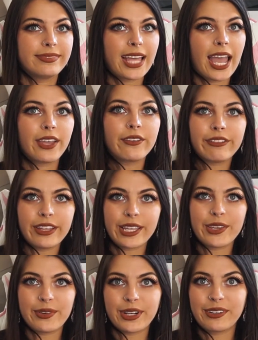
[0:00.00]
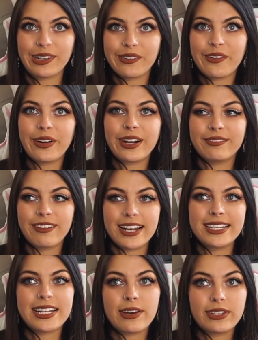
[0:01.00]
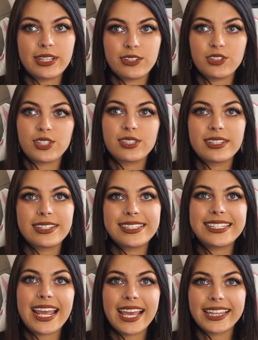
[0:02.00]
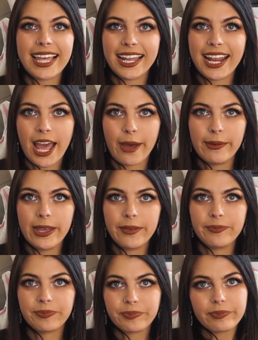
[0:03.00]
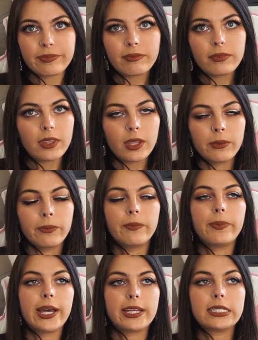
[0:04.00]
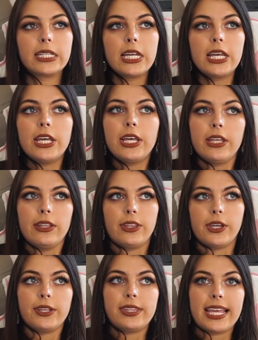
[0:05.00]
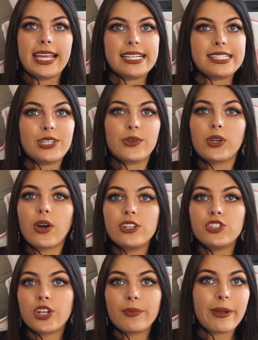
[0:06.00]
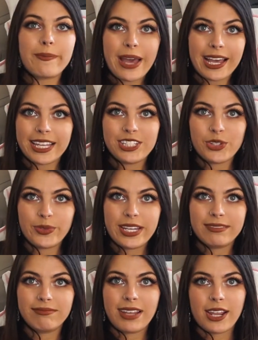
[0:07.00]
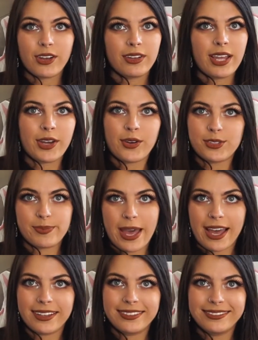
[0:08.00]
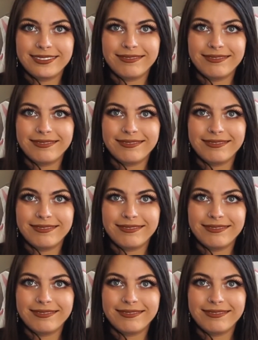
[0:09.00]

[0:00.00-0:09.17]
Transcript: that you feel like you want to record write it down and then just stay in that habit but the good thing is you can always jump right back into it and it goes back